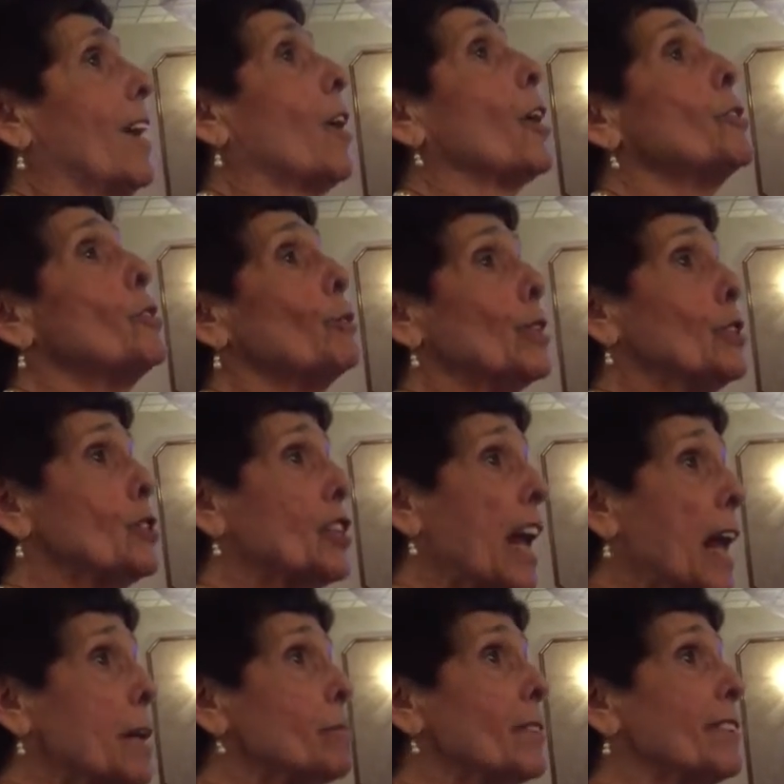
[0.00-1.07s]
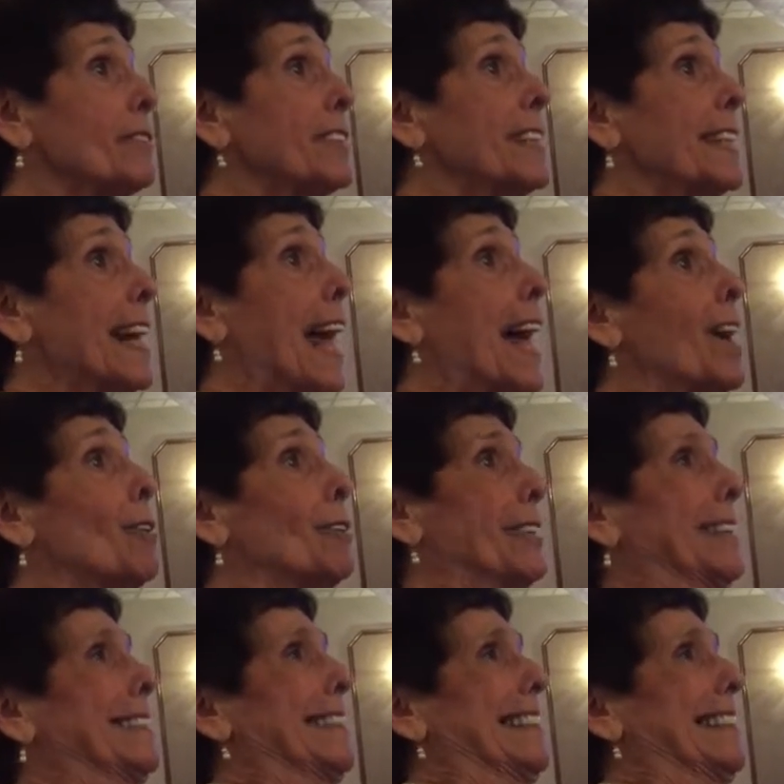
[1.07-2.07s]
Are you ashamed of it now?